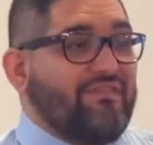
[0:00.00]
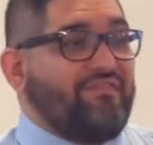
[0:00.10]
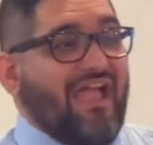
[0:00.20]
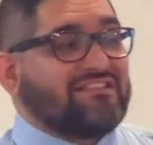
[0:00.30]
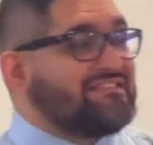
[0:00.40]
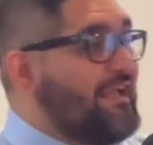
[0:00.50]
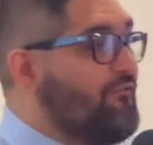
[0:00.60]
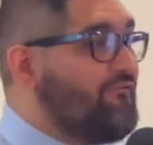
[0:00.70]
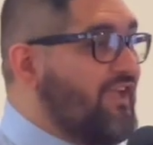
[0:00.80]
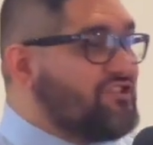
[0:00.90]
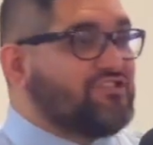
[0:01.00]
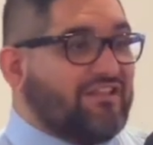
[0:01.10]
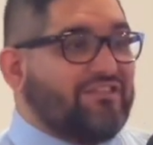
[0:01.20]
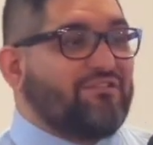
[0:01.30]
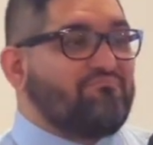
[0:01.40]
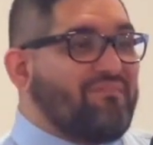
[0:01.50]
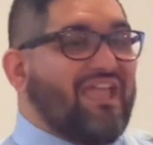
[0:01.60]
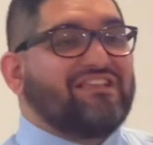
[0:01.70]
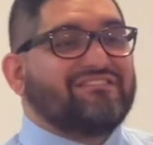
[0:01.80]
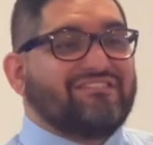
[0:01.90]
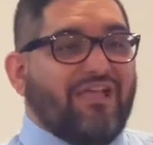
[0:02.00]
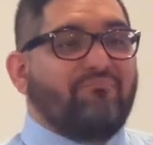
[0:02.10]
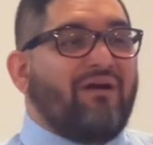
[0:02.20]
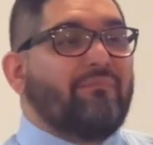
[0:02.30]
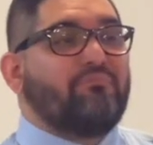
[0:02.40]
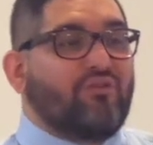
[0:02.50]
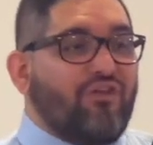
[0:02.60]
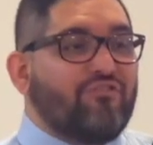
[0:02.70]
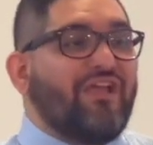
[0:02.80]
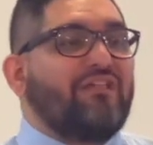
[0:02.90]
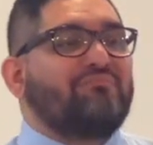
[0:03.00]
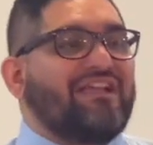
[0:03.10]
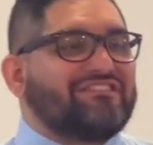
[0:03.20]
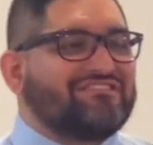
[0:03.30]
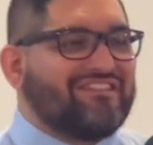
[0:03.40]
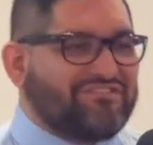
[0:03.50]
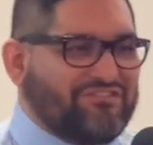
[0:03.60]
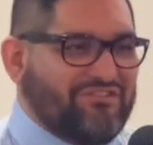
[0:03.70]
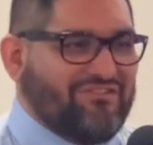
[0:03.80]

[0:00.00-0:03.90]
That salvation in them makes them my brother and my sister.